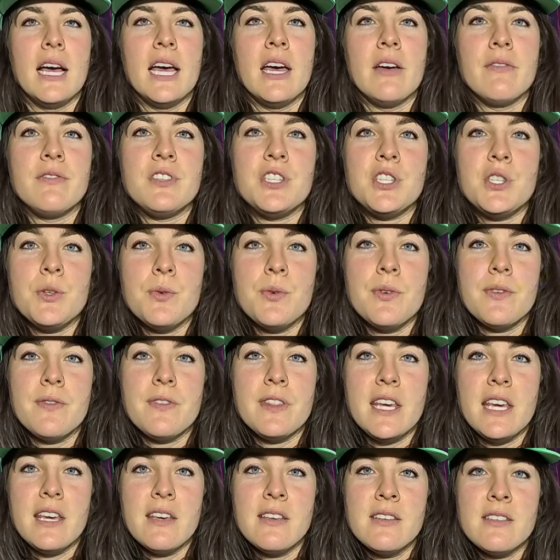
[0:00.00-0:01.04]
I have 2
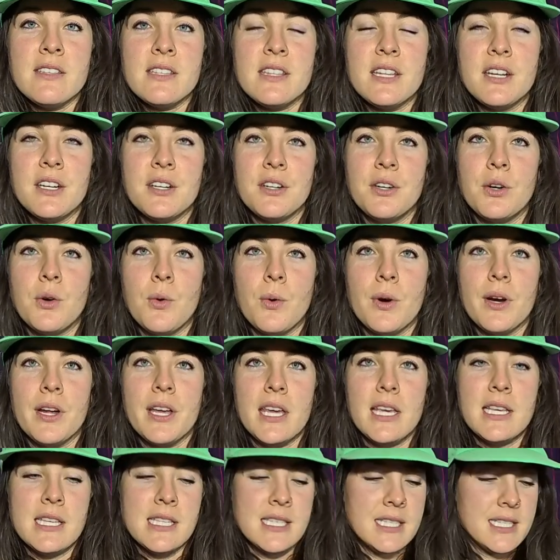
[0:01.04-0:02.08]
of these. They're
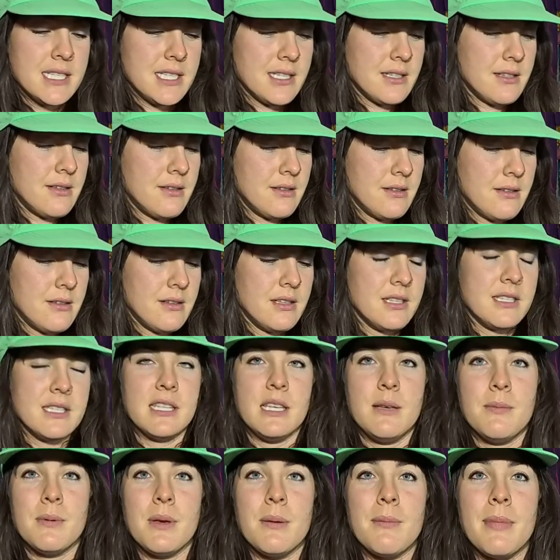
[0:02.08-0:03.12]
Northeast
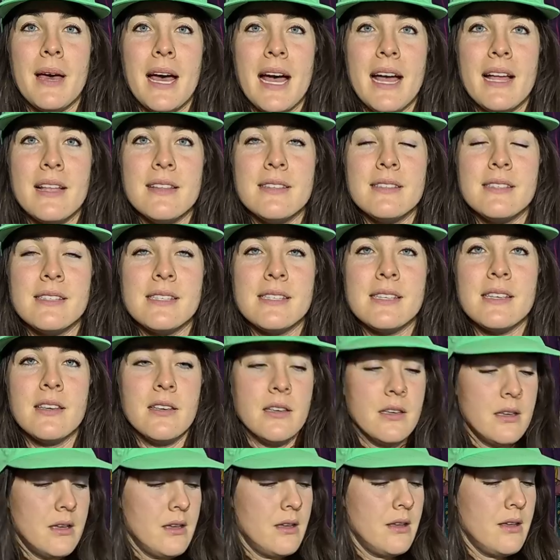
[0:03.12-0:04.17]
sleeping pads.
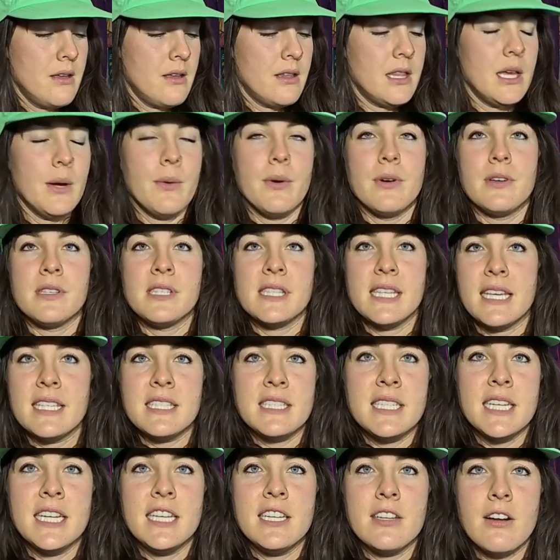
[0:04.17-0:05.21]
They were
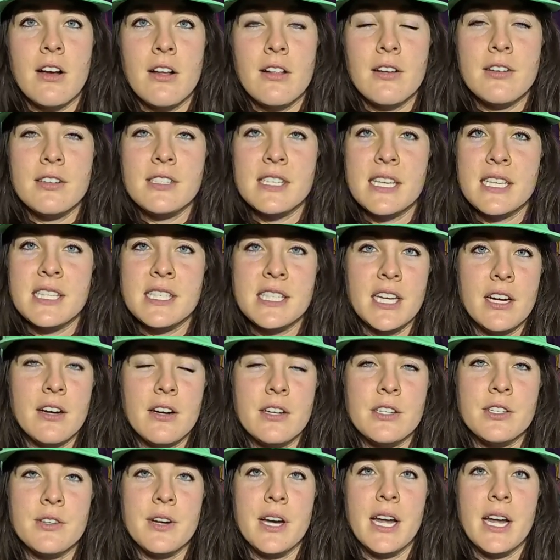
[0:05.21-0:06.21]
$16 at Sahara